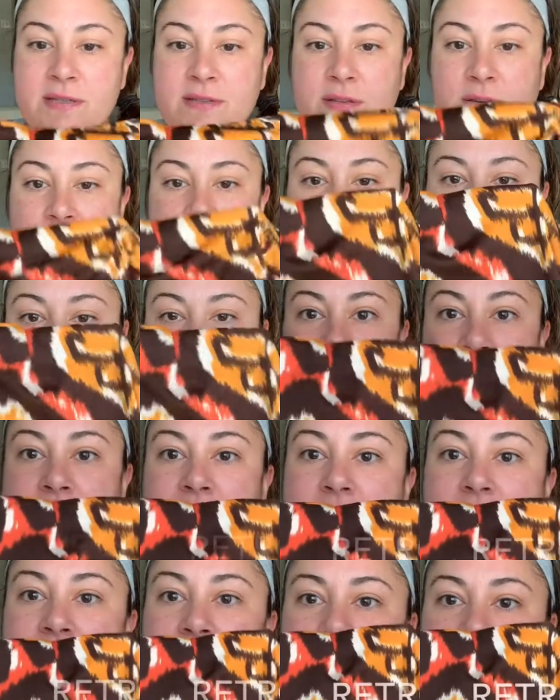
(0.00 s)
So this is
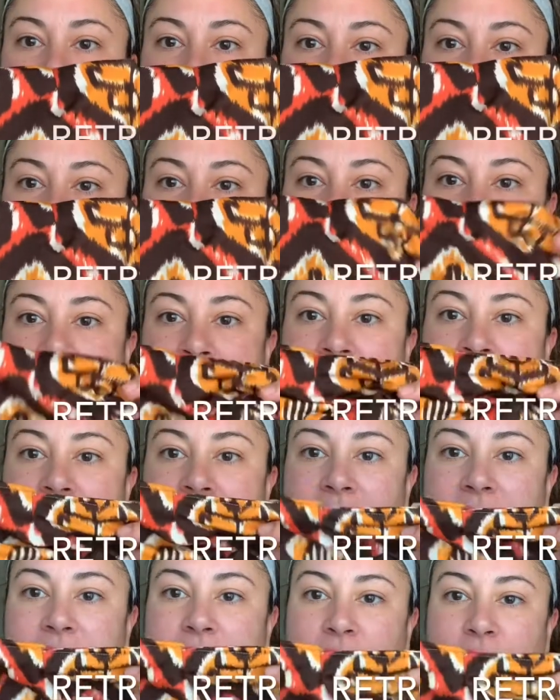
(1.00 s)
a
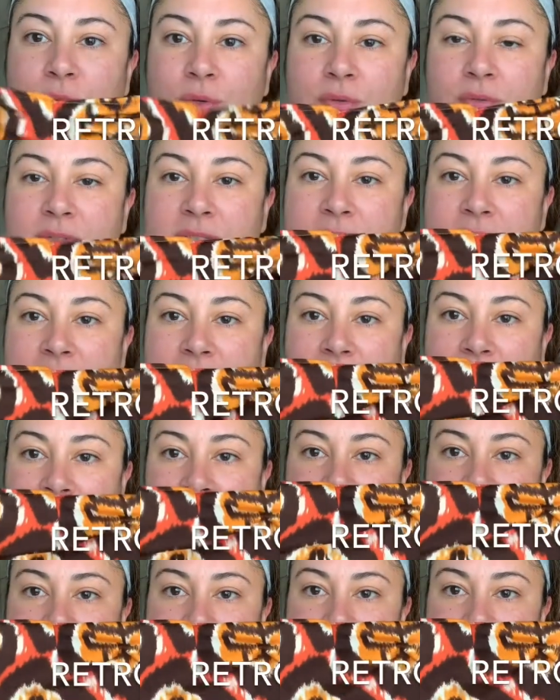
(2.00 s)
cute
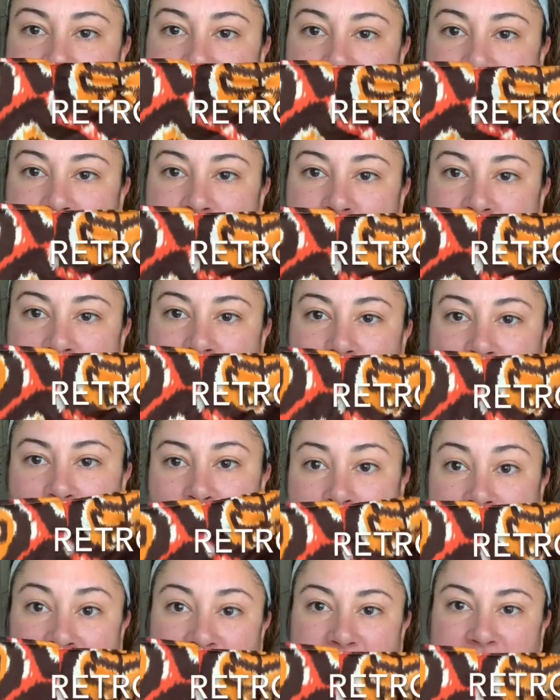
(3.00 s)
design, nice and retro. It
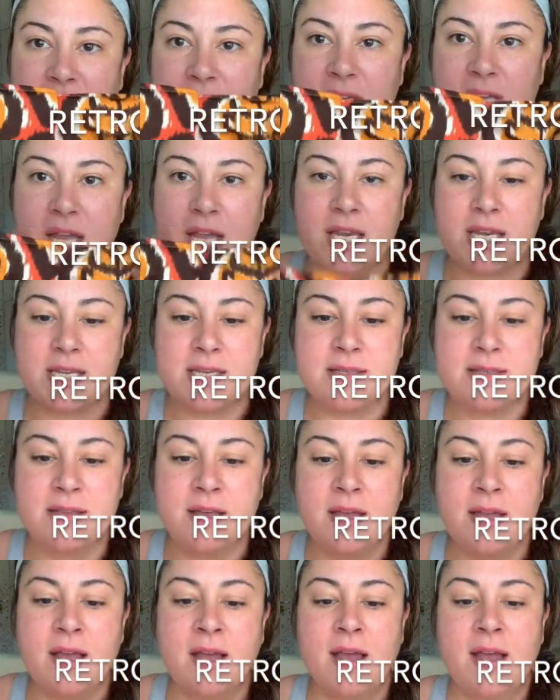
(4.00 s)
reminds me of the 80s.
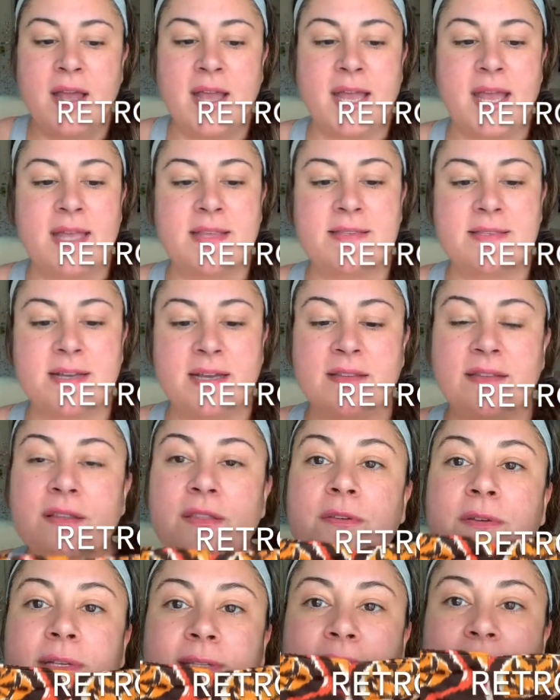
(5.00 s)
It's got the
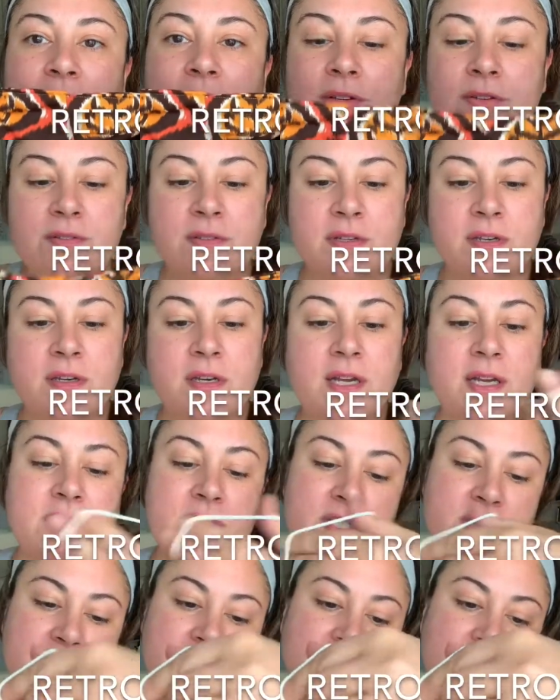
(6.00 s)
3 tiers, the
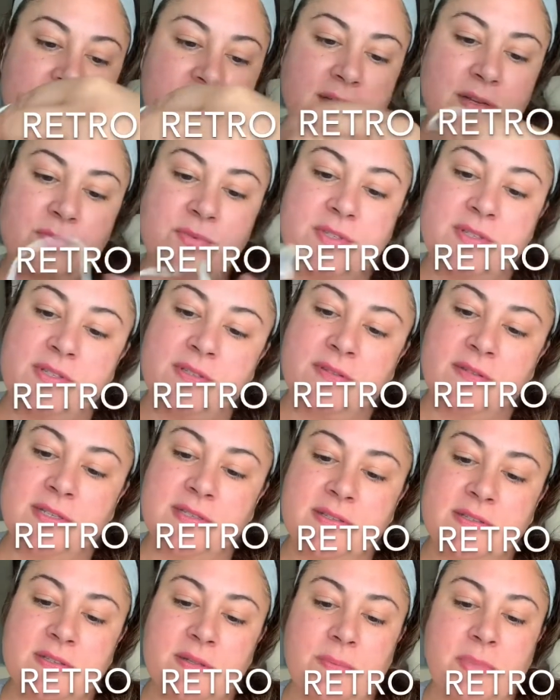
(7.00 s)
notches.
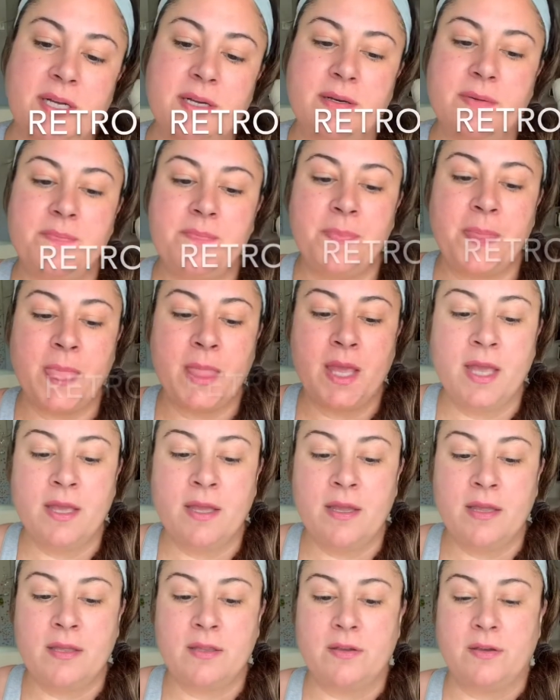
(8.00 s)
This is the bottom.
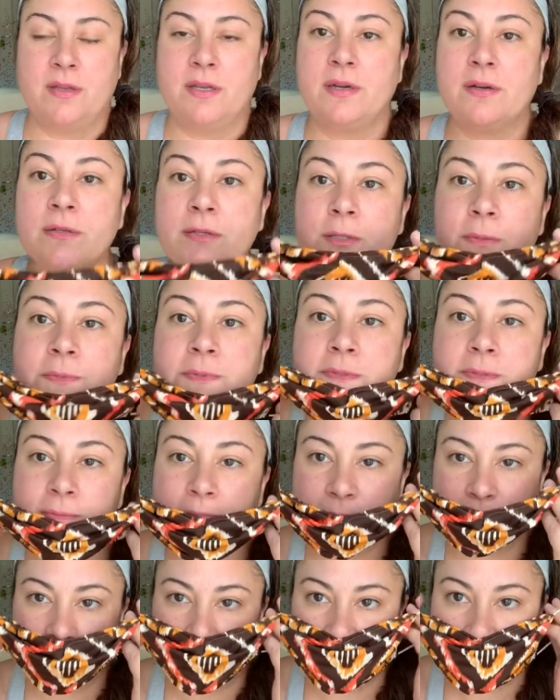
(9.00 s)
Your ear loops.
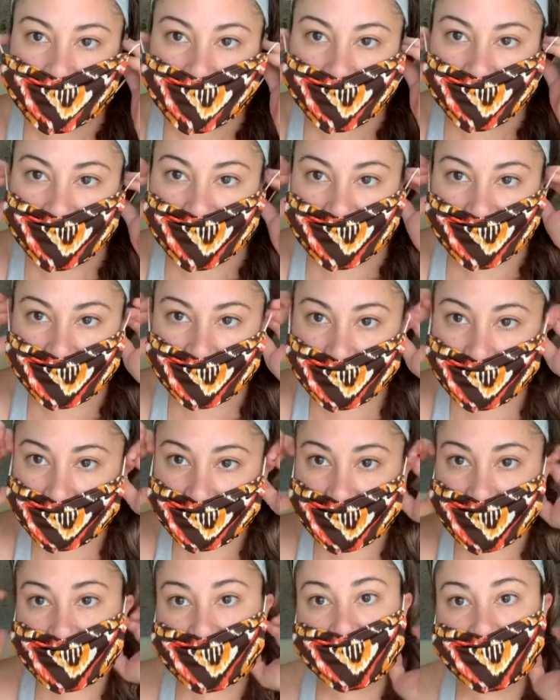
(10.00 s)
Let me show you how this
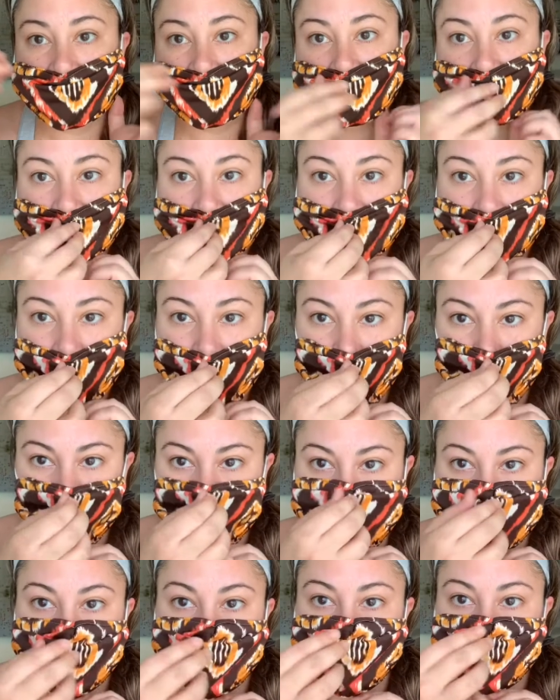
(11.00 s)
fits.
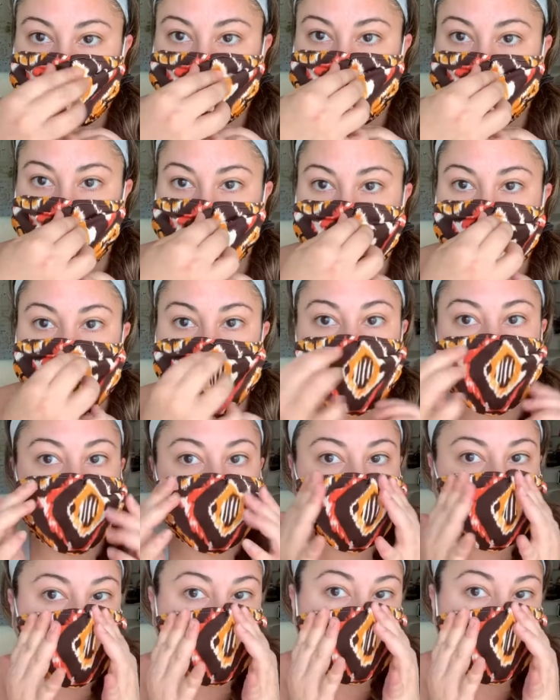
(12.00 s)
So here you go.